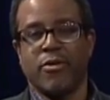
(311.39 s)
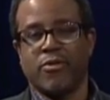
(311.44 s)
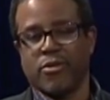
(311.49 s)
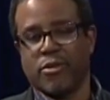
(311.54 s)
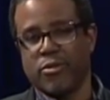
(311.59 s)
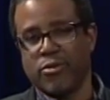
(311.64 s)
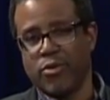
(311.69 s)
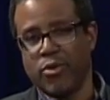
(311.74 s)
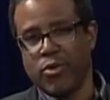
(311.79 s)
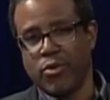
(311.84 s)

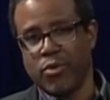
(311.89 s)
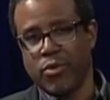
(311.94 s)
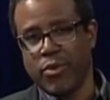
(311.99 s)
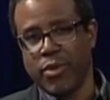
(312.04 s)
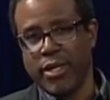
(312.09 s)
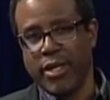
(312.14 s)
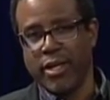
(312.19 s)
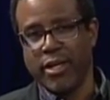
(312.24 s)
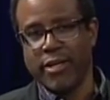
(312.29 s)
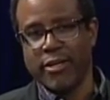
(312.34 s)
There's
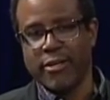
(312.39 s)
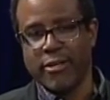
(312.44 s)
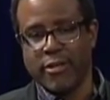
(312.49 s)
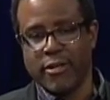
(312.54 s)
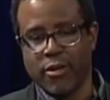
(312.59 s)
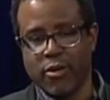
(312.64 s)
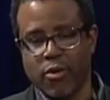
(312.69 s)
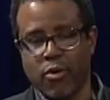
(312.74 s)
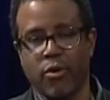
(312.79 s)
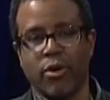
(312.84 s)
usually a
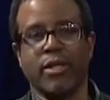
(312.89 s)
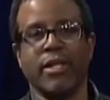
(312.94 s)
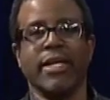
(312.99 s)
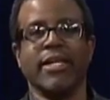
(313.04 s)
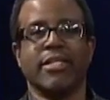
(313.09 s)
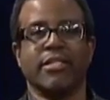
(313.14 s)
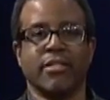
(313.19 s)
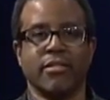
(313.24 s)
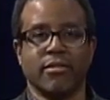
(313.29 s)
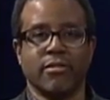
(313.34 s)

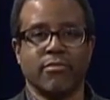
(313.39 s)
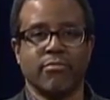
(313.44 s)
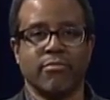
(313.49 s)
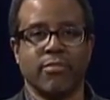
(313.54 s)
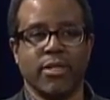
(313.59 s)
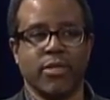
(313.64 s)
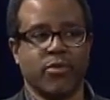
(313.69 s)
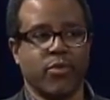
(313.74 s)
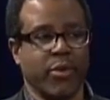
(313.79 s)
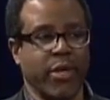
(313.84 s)

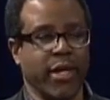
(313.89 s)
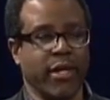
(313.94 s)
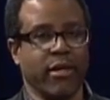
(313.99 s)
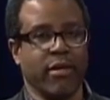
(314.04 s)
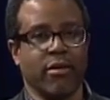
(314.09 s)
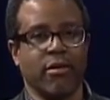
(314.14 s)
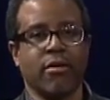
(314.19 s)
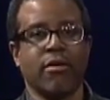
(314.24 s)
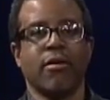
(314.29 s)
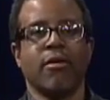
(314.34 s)
correlation
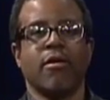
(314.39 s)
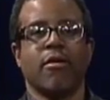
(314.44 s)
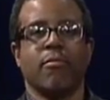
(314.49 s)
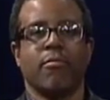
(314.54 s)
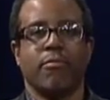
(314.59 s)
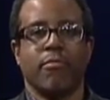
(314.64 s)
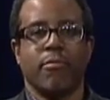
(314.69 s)
between